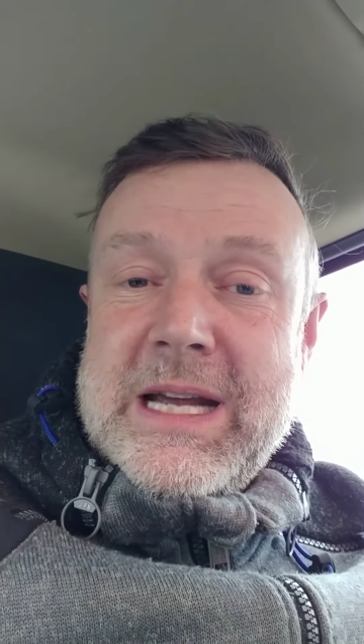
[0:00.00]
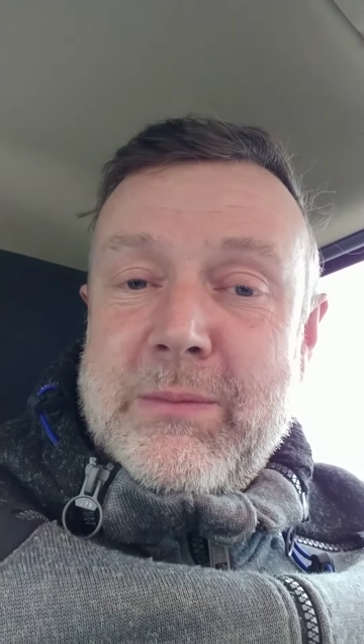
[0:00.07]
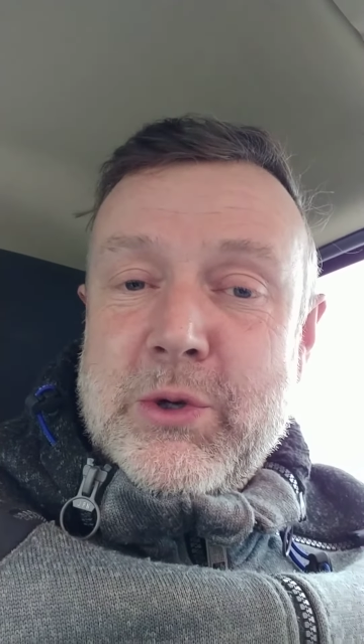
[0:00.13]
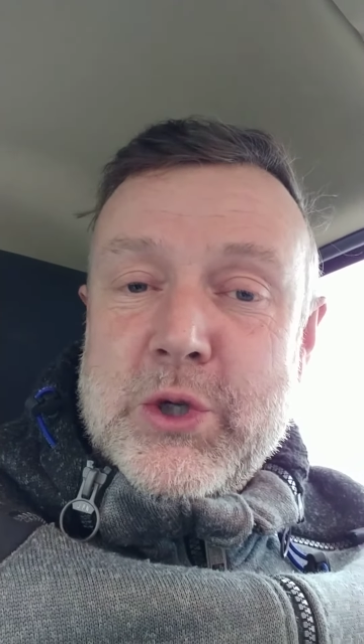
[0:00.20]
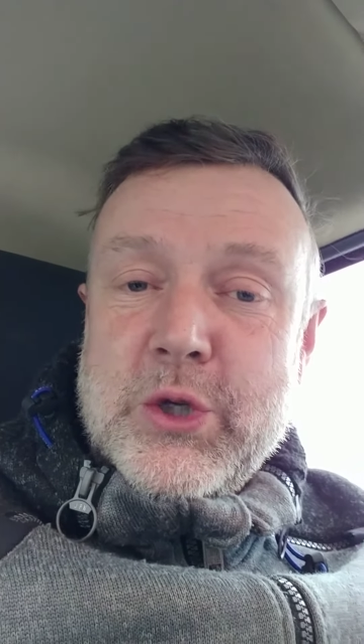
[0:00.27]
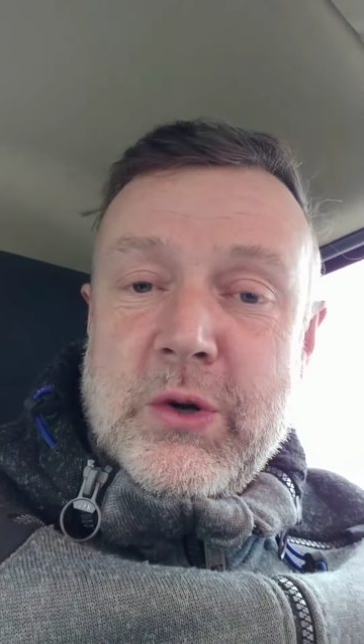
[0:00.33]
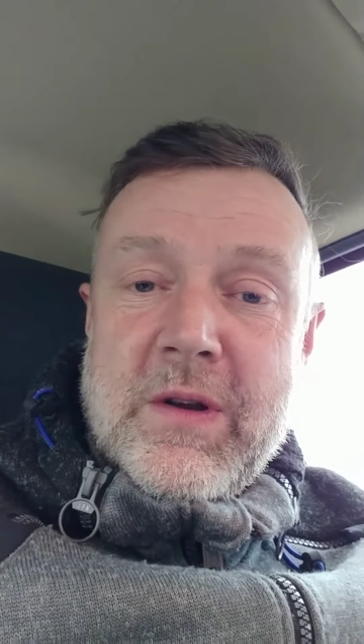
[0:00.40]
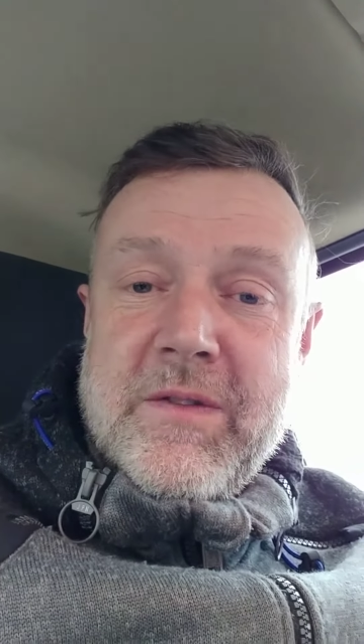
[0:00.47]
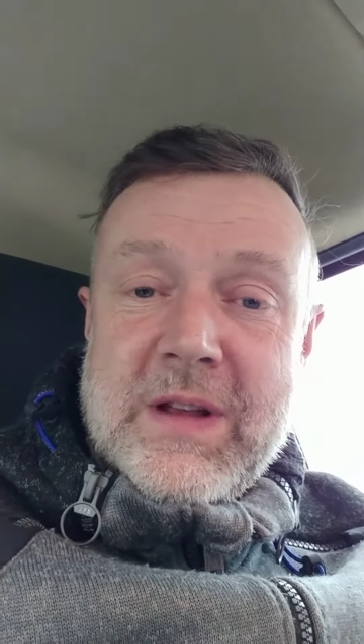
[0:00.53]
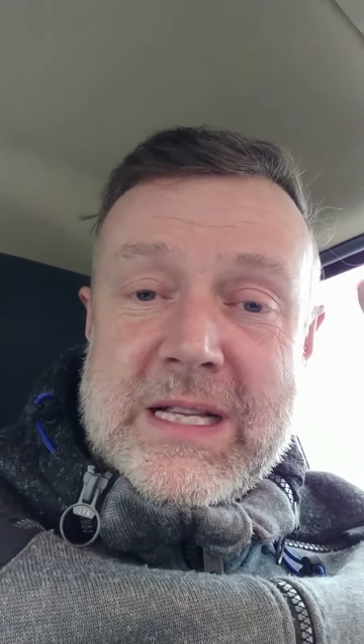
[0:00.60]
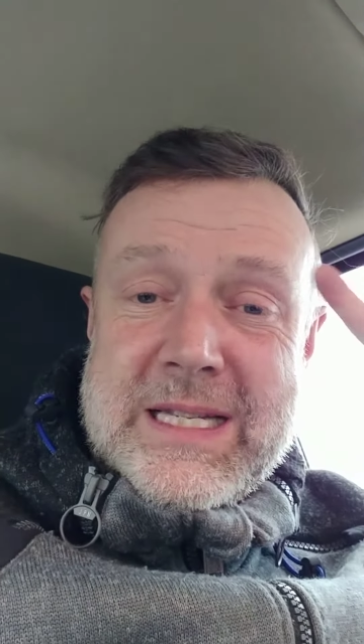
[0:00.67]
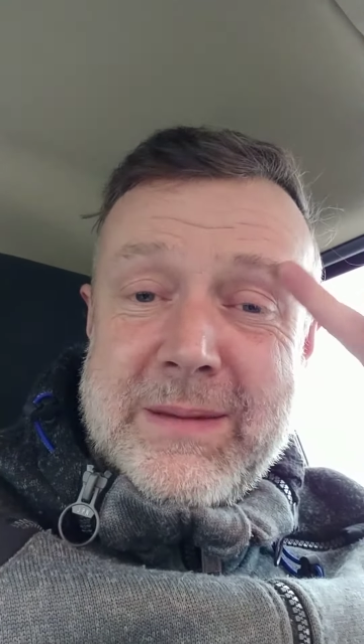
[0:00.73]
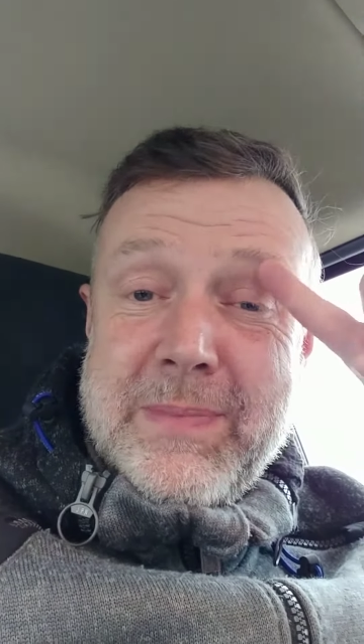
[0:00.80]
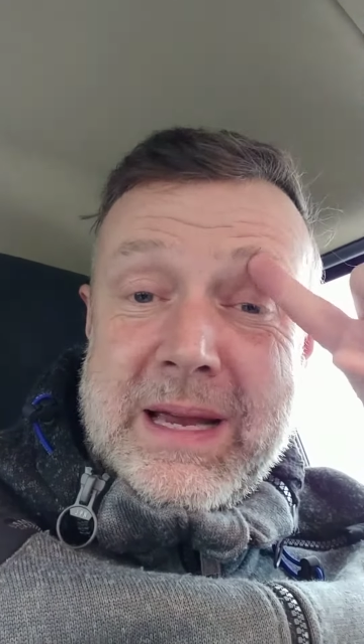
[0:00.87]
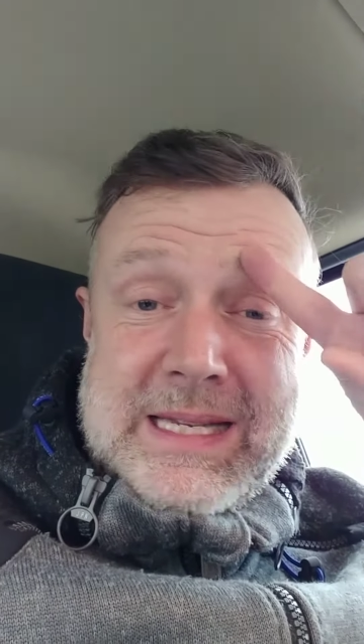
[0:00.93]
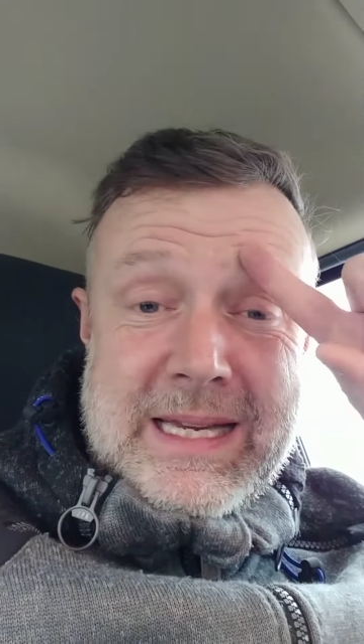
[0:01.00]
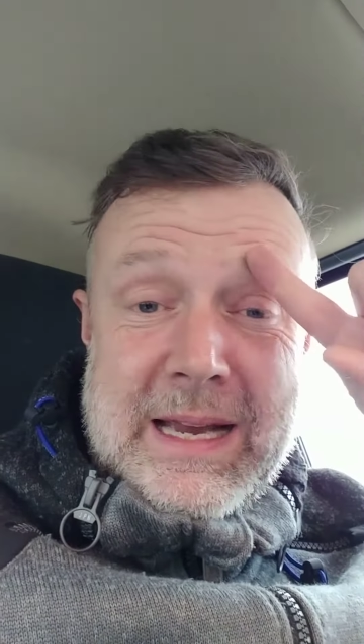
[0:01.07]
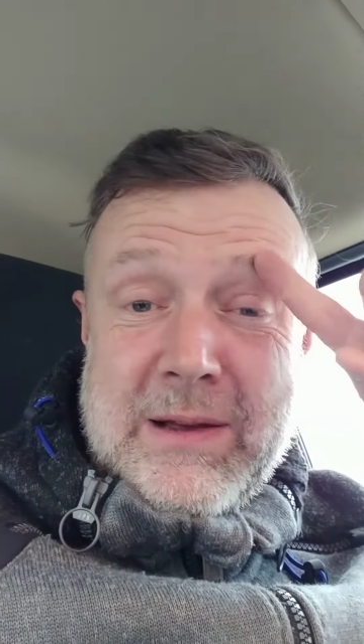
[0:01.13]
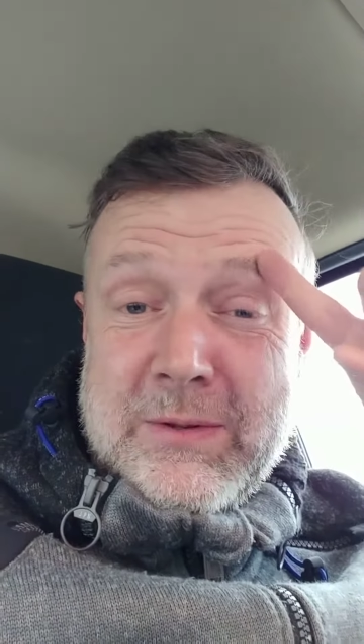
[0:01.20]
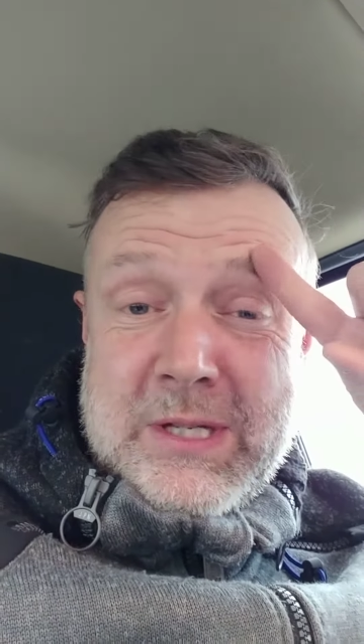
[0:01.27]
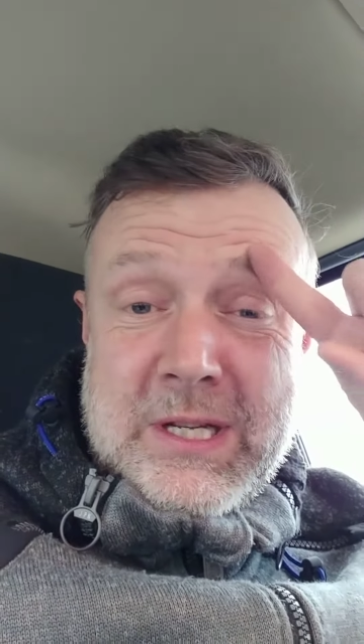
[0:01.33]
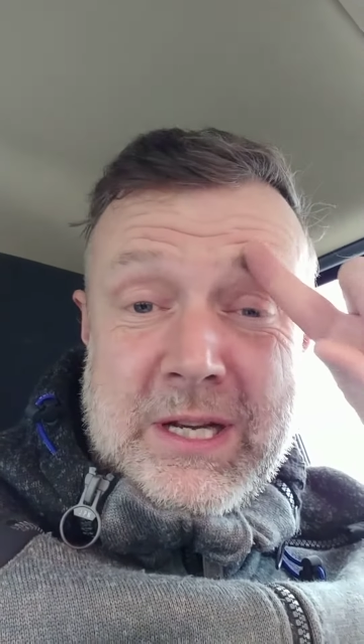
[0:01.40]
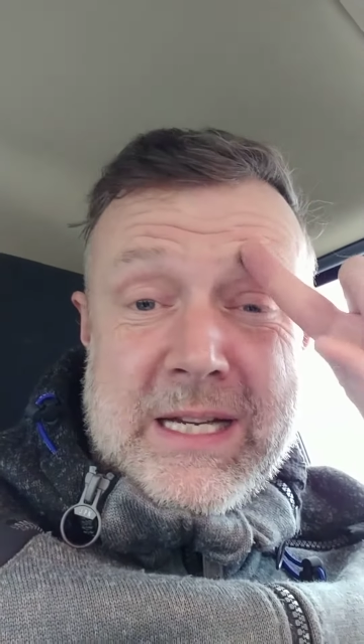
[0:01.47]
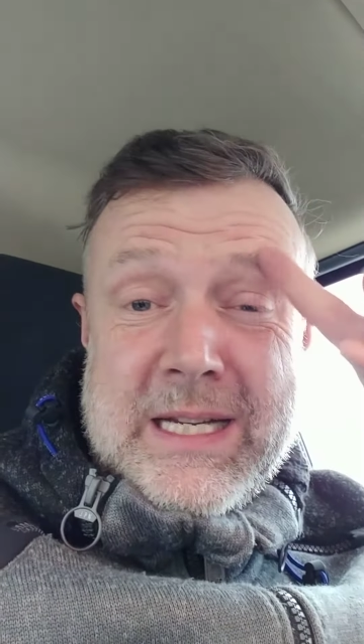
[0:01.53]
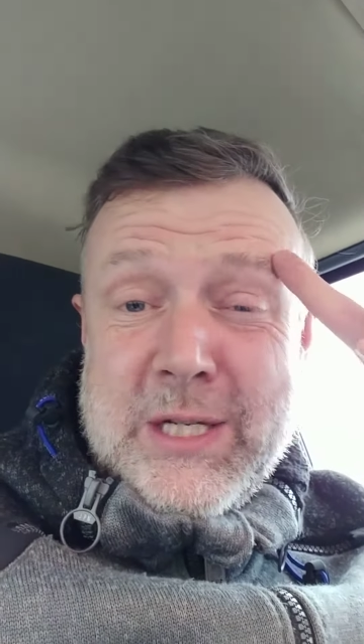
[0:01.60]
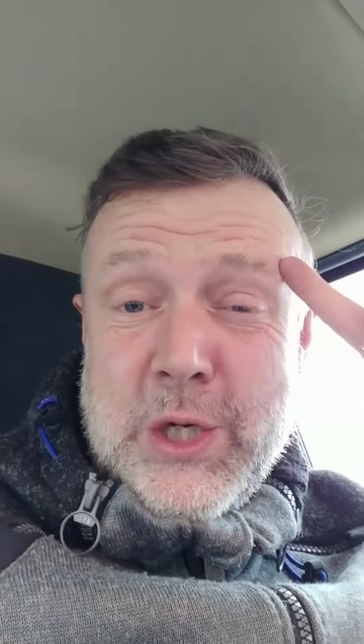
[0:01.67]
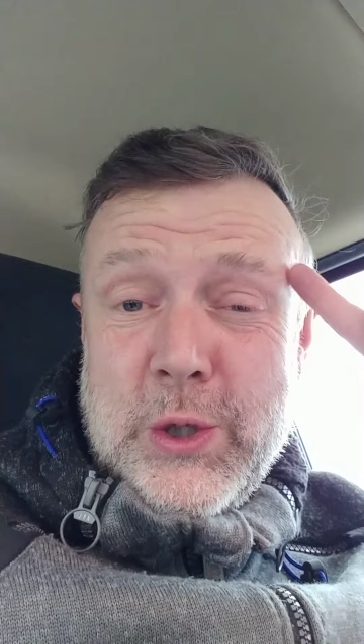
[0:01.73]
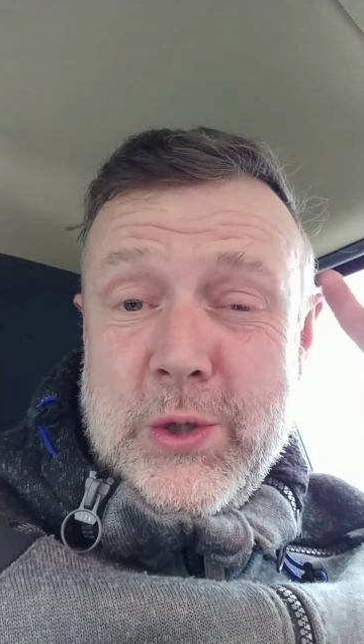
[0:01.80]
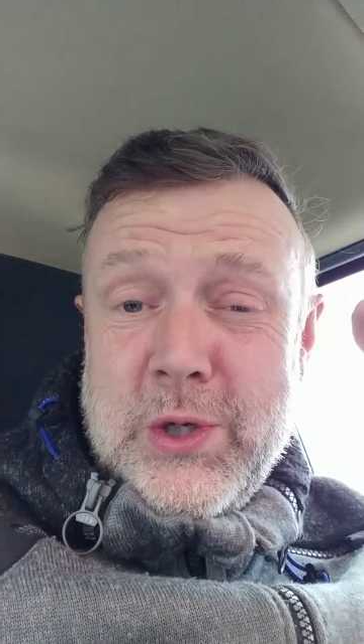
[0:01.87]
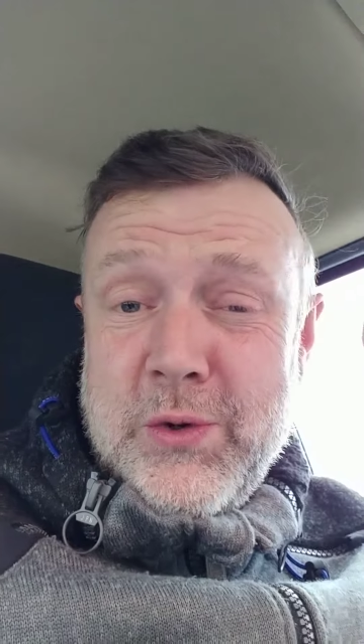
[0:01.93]
I'm not sure I fancy painting outside in
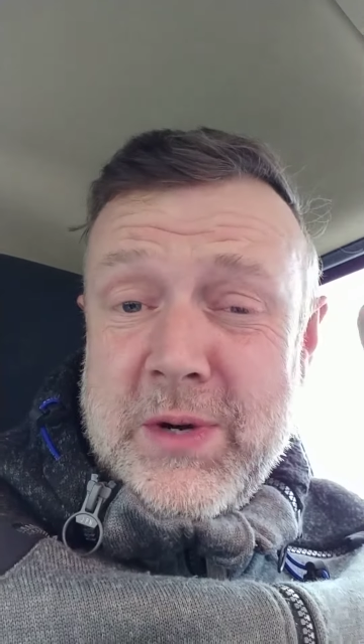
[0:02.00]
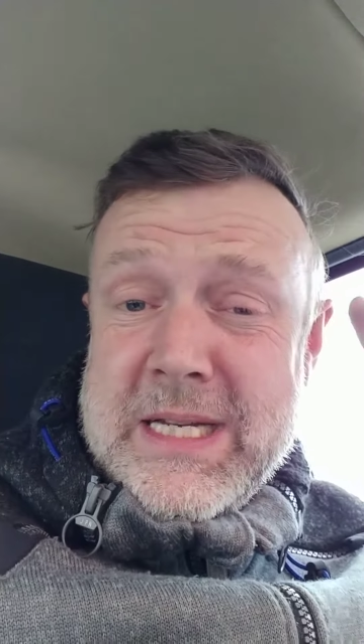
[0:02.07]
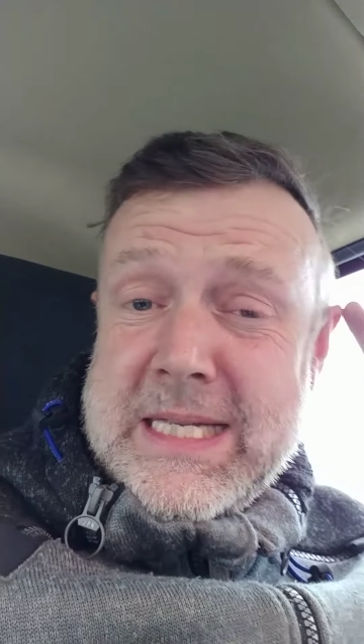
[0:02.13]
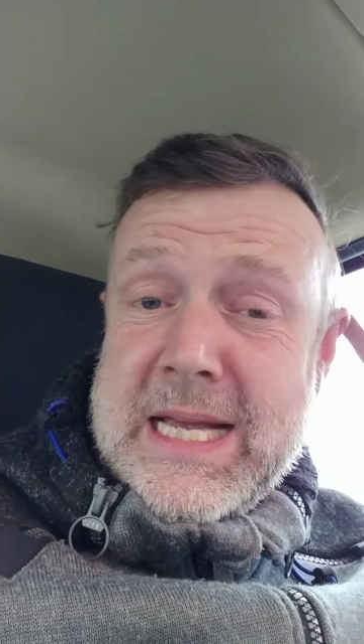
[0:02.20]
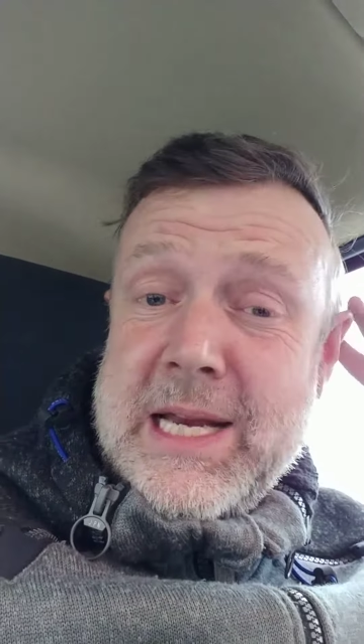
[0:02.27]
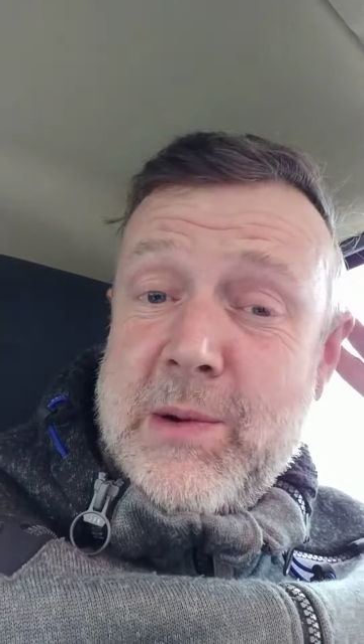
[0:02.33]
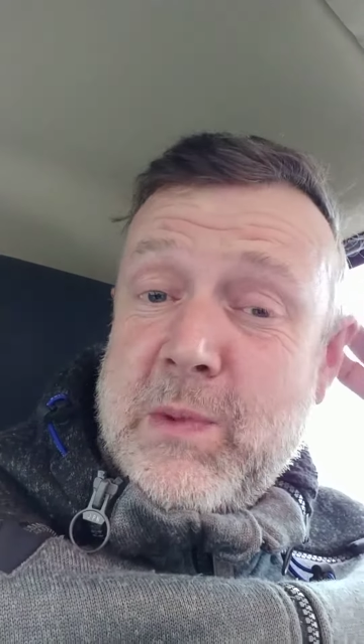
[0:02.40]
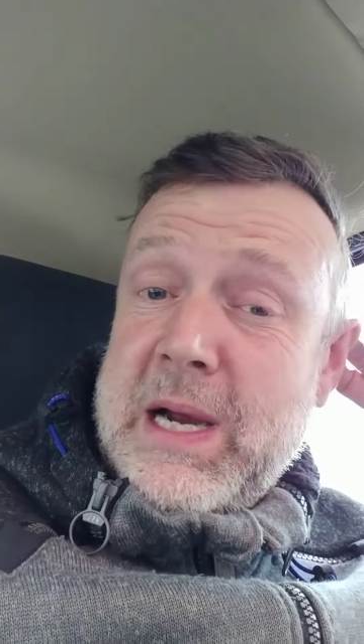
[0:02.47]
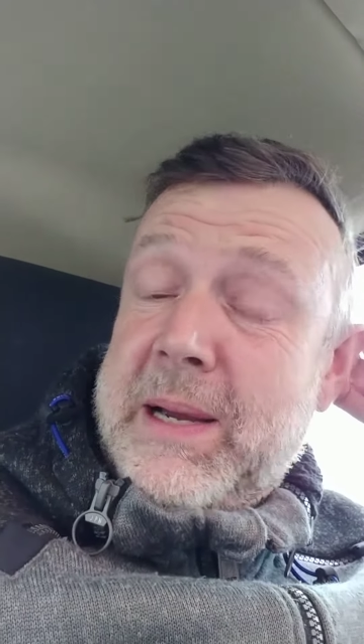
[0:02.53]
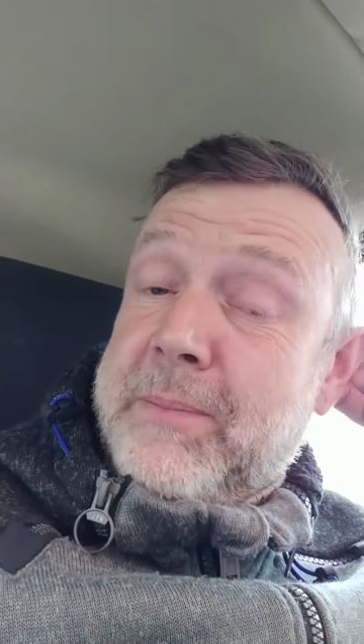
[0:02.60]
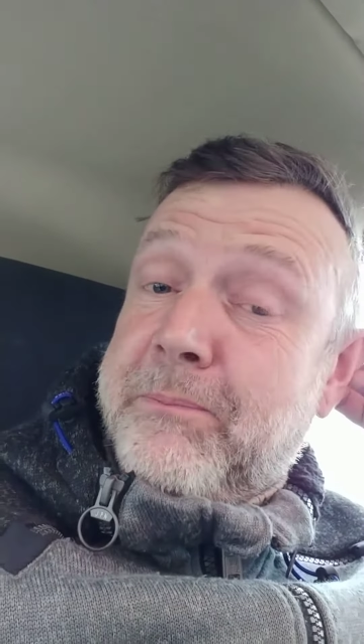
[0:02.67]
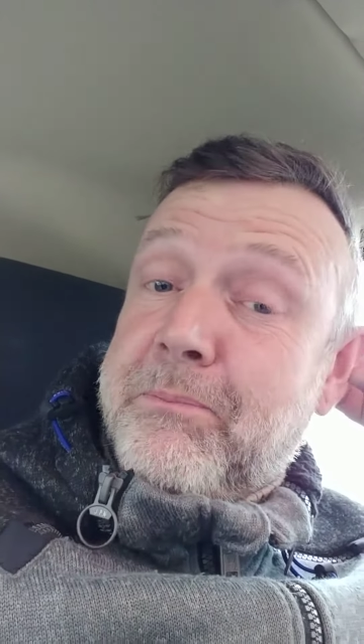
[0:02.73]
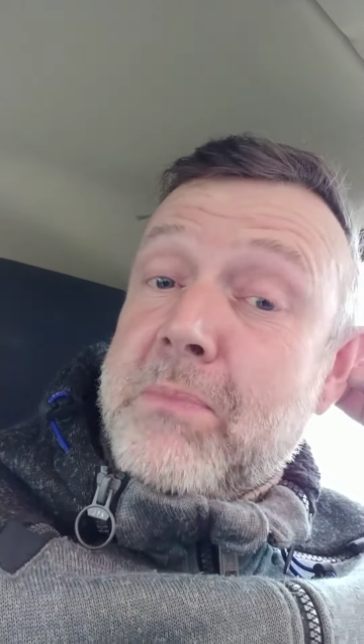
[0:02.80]
2 degrees anyway.